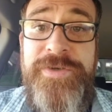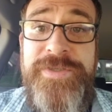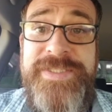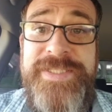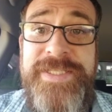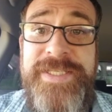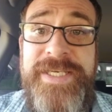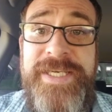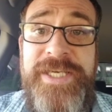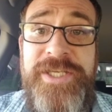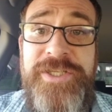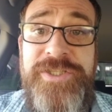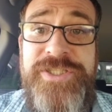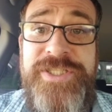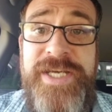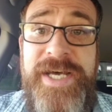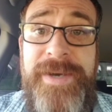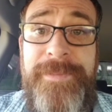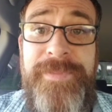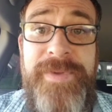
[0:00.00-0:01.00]
notice in the guild
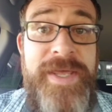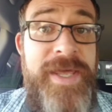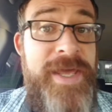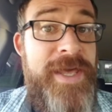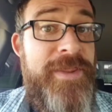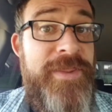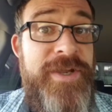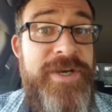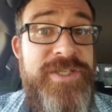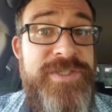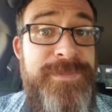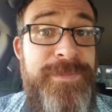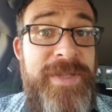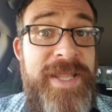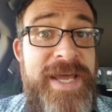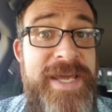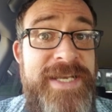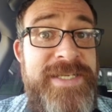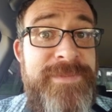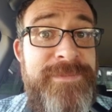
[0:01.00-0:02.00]
shop, there's
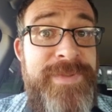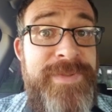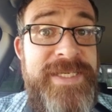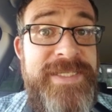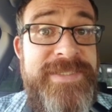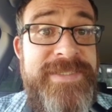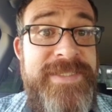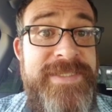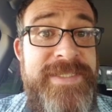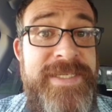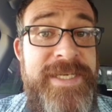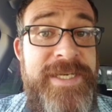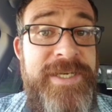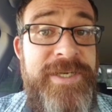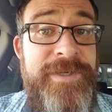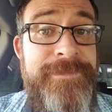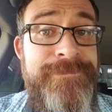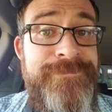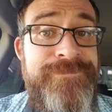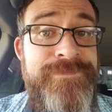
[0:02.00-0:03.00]
platinum pieces
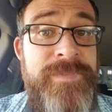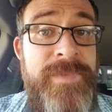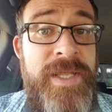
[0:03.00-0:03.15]
here.